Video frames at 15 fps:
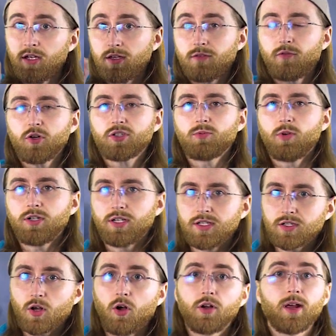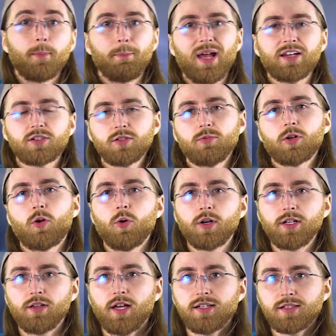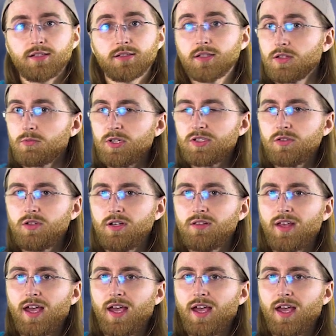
The first one is called a master recording license, and the reason you need